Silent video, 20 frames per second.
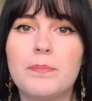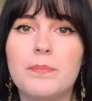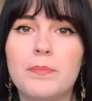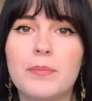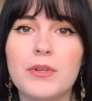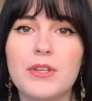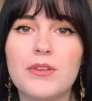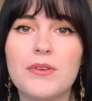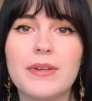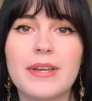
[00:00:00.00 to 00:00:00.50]

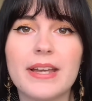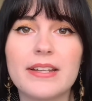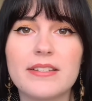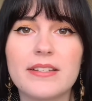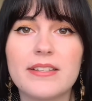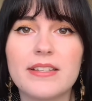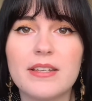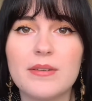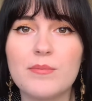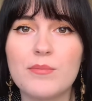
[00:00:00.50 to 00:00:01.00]
but you get
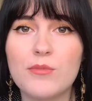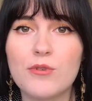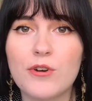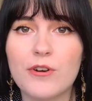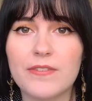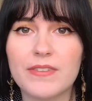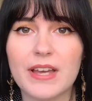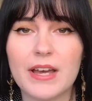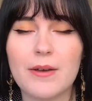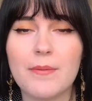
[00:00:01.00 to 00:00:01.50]
to see more
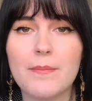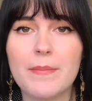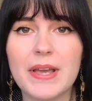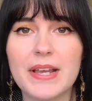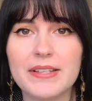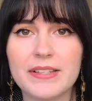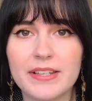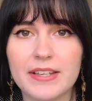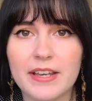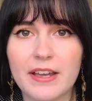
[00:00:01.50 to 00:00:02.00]
of that
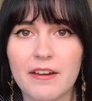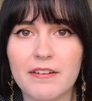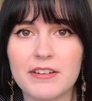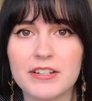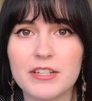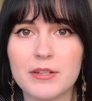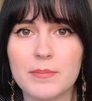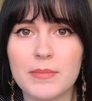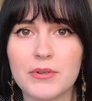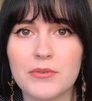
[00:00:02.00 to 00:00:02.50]
amazing
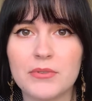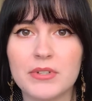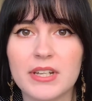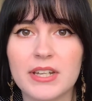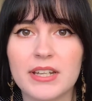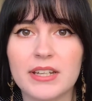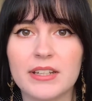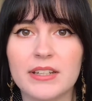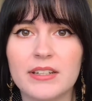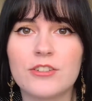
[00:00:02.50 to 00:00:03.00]
character
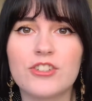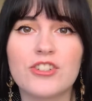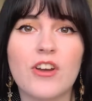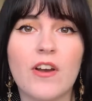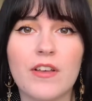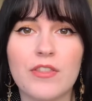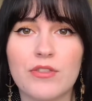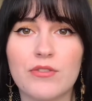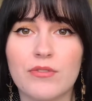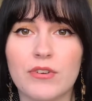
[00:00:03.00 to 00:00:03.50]
building
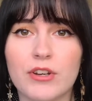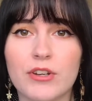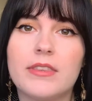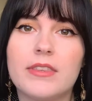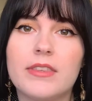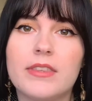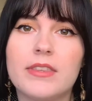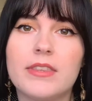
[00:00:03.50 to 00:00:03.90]
shine through.